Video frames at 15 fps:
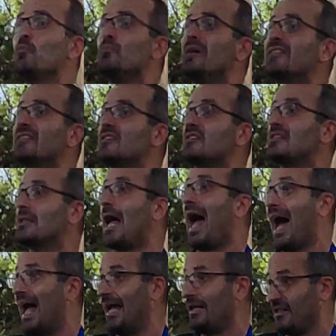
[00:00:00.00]
meters
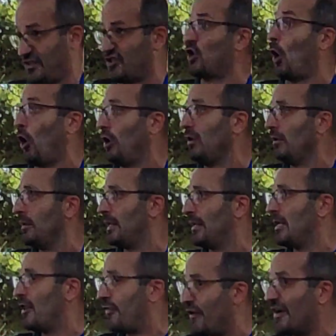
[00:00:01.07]
high. It's tall,
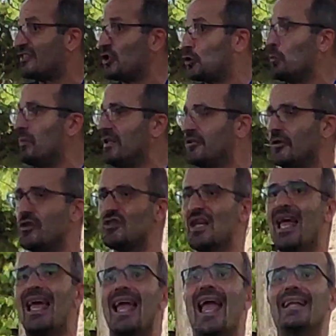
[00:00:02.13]
32 meters,
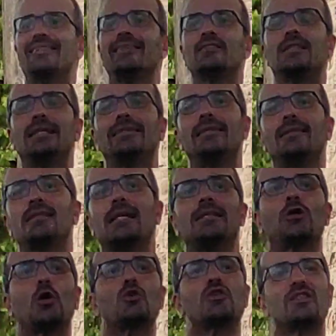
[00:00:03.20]
and
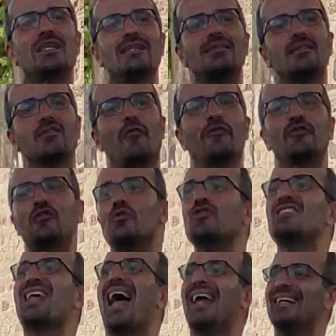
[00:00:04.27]
it consists of two
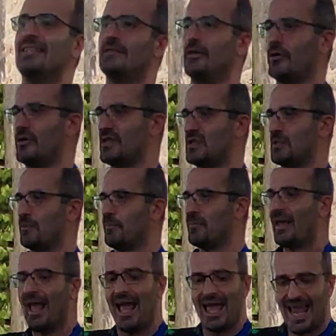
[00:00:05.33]
cylinders,
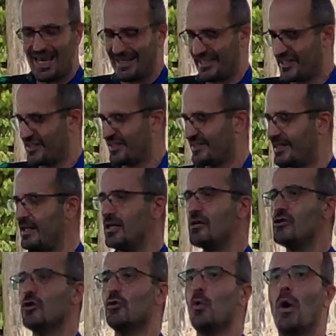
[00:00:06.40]
an
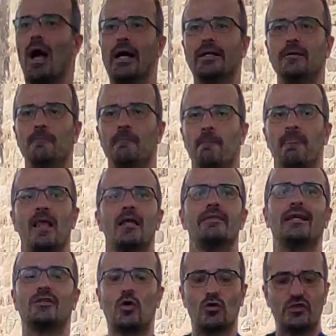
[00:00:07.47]
exterior one
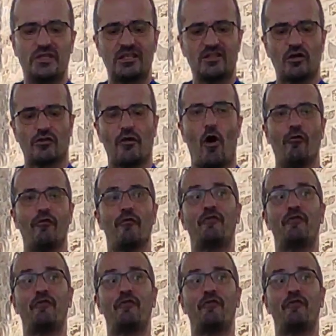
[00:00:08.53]
that consists of